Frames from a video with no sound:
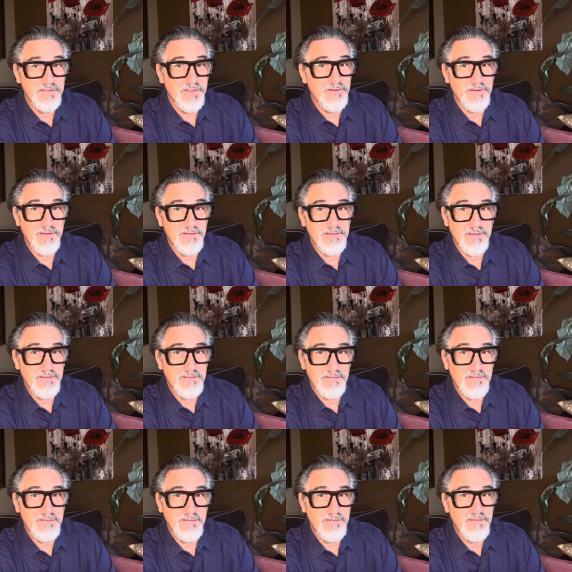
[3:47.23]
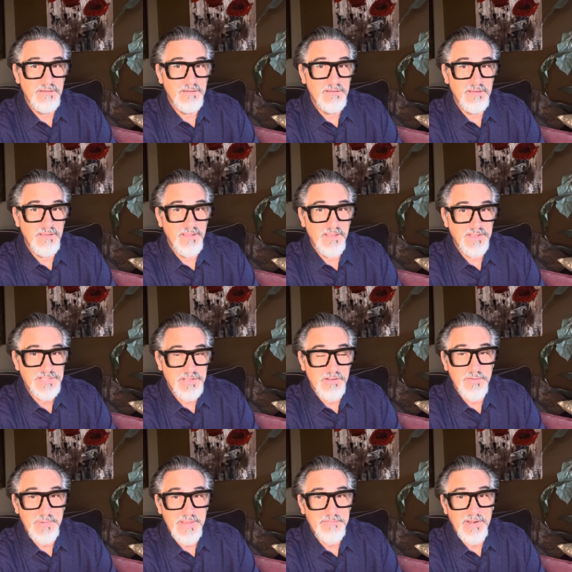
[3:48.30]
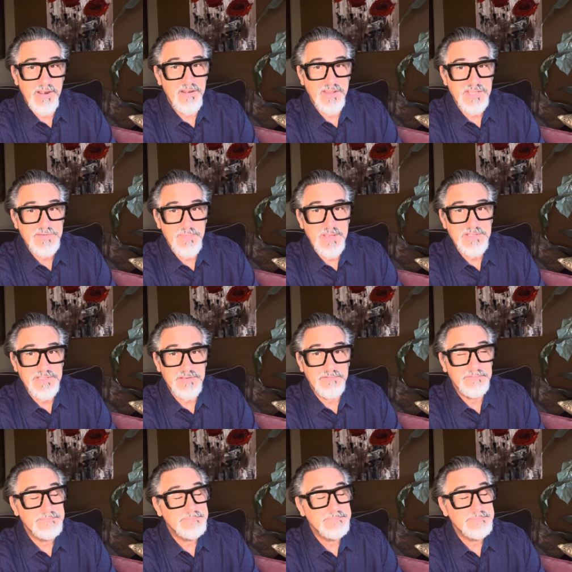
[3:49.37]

you're it's going to be very expensive.